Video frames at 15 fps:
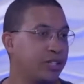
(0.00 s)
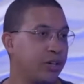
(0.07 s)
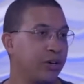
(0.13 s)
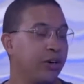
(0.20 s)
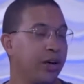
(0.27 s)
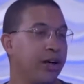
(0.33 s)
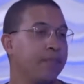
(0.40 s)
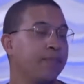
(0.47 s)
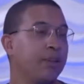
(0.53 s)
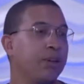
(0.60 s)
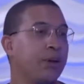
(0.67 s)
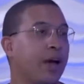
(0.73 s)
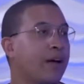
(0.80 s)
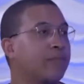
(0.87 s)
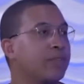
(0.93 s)
So
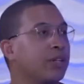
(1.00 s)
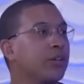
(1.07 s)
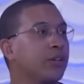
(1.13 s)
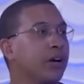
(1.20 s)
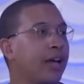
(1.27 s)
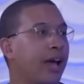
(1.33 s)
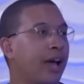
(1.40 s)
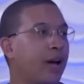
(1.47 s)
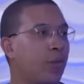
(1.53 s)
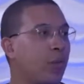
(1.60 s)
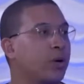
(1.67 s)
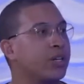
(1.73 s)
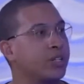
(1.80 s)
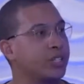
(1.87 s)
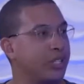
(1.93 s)
you have to look at,
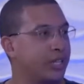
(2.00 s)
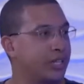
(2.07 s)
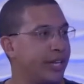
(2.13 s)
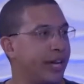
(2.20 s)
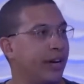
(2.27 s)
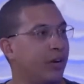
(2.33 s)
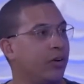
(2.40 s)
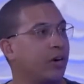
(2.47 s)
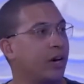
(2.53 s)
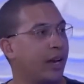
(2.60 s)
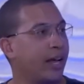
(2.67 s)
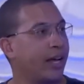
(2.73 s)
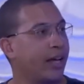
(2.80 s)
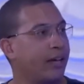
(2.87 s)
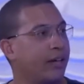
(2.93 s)
what does your day look
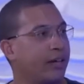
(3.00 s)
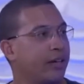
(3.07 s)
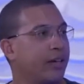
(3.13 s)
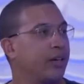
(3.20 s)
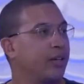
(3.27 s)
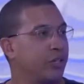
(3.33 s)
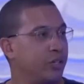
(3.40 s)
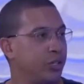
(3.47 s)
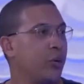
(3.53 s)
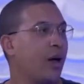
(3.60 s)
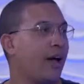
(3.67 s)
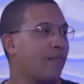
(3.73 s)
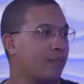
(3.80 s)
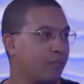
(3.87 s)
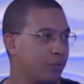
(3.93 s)
like? Do you
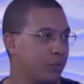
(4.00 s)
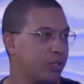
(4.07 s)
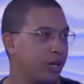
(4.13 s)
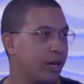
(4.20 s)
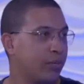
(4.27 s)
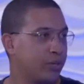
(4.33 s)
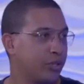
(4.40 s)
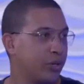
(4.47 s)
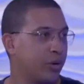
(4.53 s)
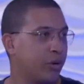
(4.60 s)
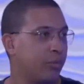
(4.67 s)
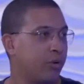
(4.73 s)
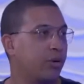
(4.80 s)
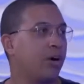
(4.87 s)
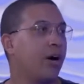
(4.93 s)
have a full-time
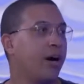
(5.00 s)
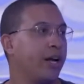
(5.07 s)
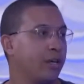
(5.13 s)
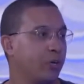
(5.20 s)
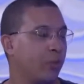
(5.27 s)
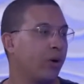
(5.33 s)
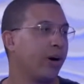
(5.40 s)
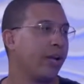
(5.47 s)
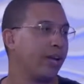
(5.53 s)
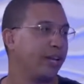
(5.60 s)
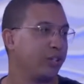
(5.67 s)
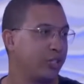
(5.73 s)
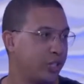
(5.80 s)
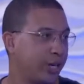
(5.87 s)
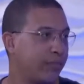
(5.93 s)
job? Are you
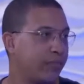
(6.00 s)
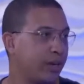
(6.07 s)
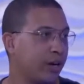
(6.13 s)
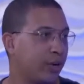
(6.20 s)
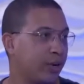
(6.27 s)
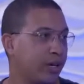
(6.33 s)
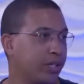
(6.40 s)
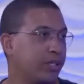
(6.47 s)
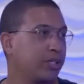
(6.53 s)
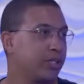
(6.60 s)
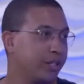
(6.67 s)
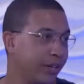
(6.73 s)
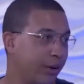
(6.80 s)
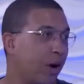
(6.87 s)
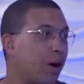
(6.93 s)
working shift hours?
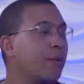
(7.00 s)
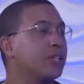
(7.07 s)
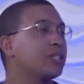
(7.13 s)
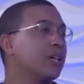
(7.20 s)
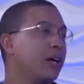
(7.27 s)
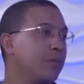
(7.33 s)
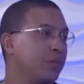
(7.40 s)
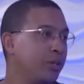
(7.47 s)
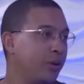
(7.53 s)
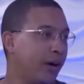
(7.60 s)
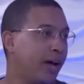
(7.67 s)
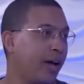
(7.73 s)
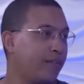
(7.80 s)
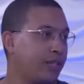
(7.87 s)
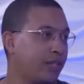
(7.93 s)
You know, how much time do you
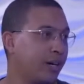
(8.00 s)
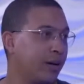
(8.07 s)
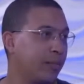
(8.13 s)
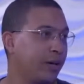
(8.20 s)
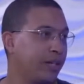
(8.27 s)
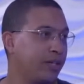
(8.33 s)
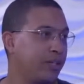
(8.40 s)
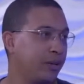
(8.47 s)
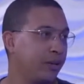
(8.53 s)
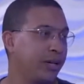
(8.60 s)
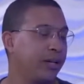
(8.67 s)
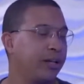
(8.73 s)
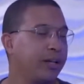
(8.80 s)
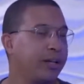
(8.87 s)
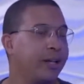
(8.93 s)
have to commit to it?